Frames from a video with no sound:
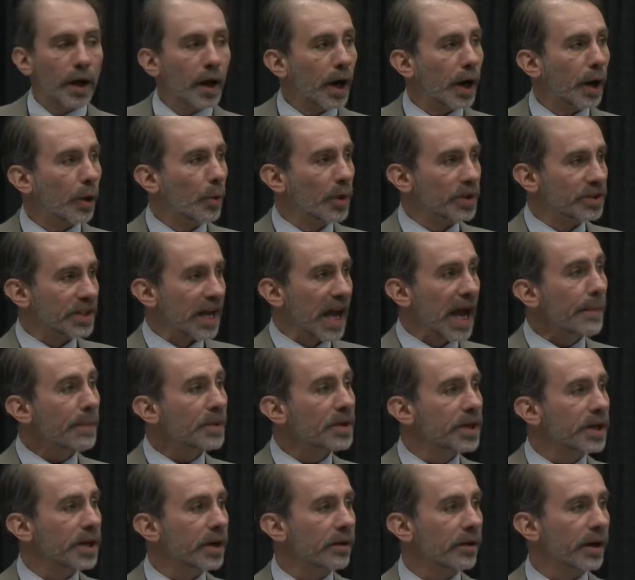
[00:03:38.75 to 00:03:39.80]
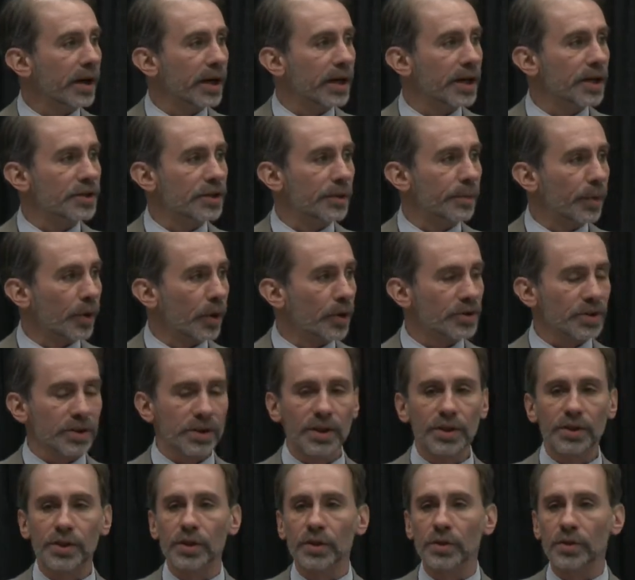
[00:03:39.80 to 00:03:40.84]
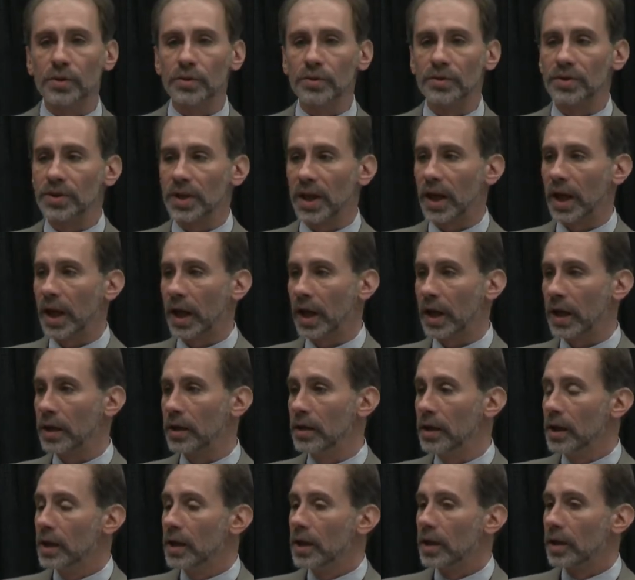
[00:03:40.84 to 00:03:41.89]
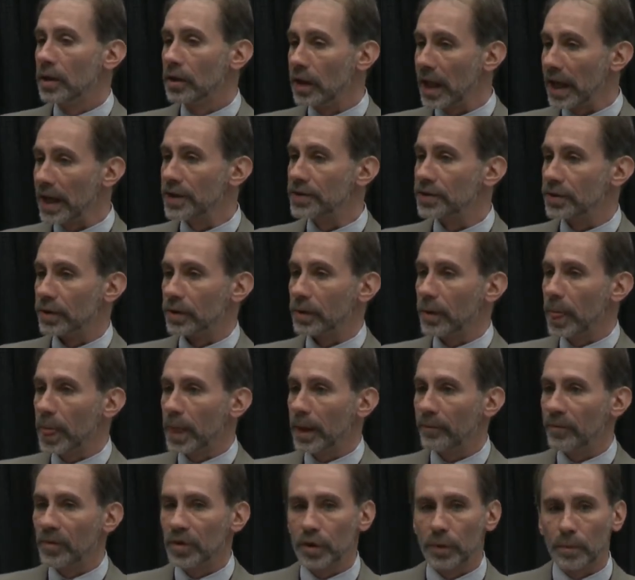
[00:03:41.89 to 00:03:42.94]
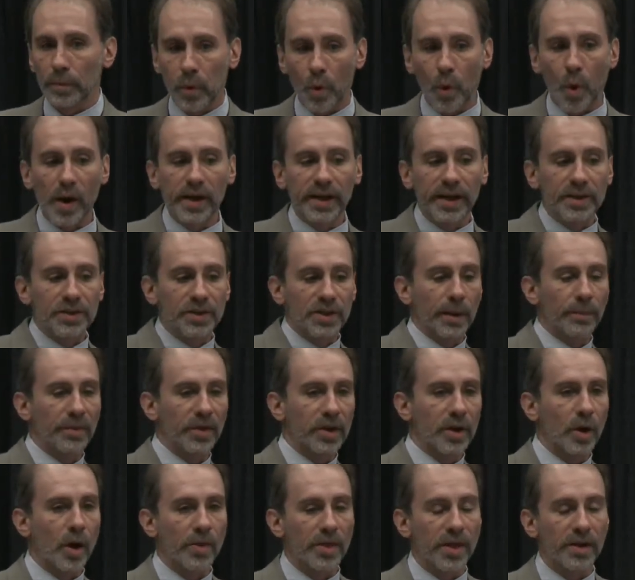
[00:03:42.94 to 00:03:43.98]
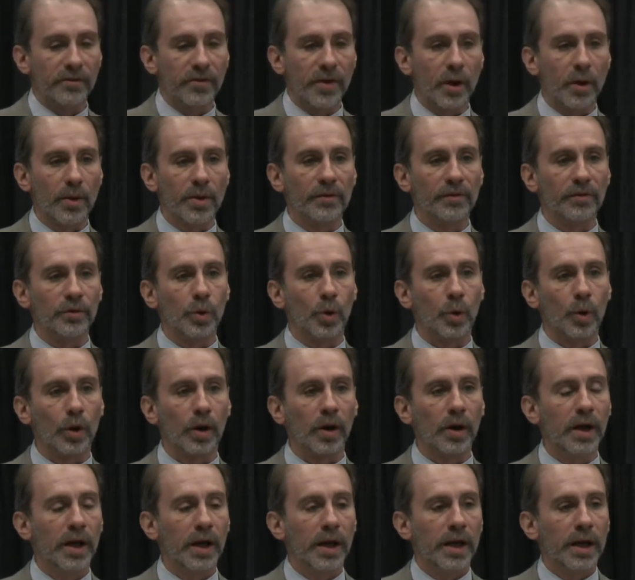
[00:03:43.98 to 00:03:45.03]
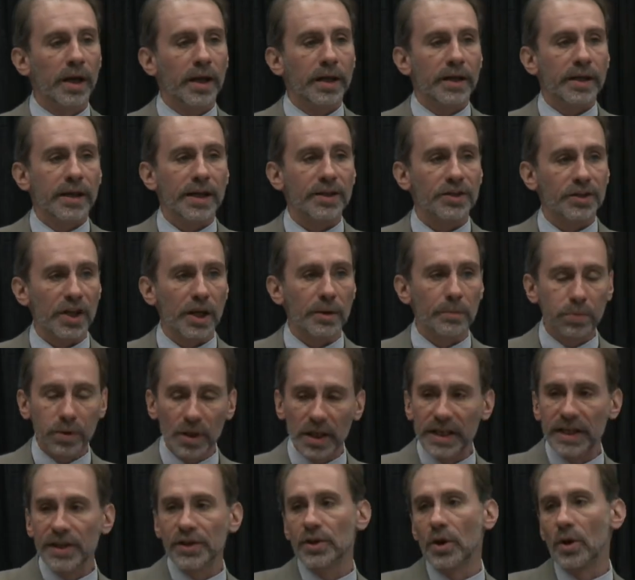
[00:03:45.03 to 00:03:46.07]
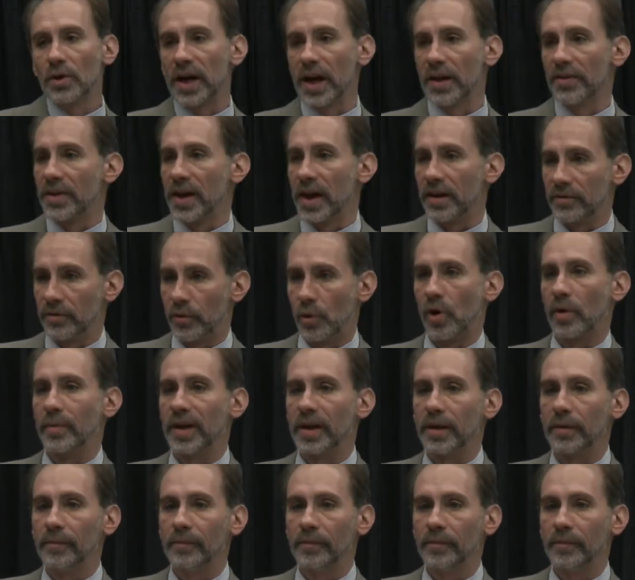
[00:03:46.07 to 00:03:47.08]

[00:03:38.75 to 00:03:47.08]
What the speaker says: What's happened here is a person has used a laser to point at something that fell on the floor and say, please go get that for me.